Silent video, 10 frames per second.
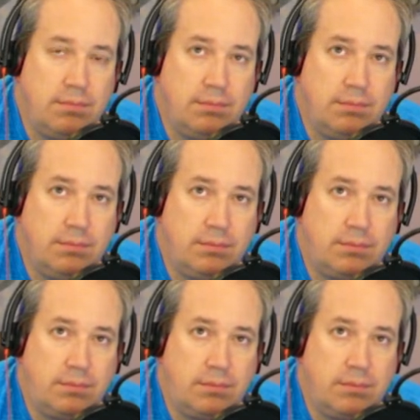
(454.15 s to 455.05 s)

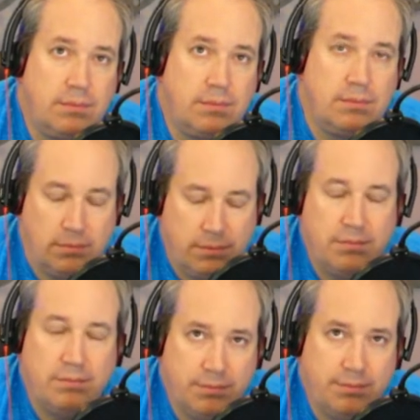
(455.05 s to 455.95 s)

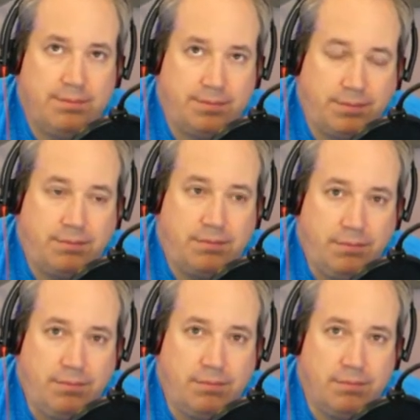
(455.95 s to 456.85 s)

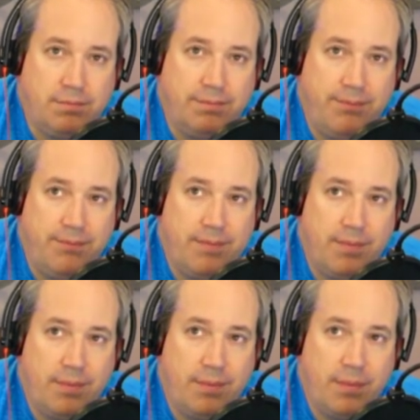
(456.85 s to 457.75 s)

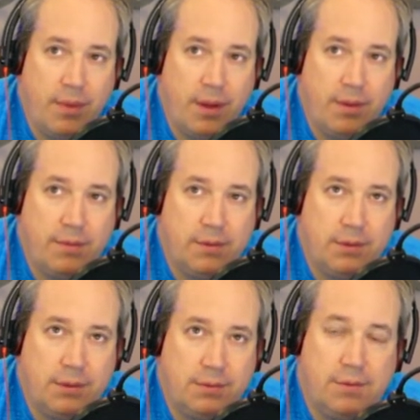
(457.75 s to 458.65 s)

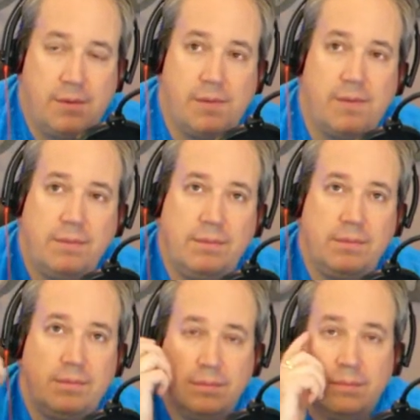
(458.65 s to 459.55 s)

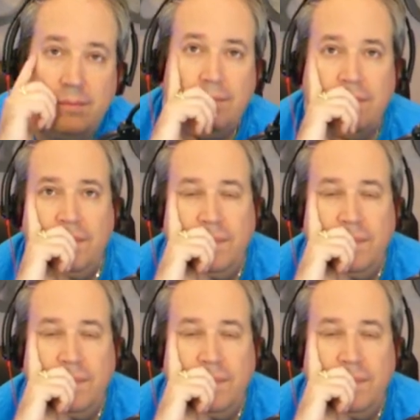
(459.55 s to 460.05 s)
(not speaking)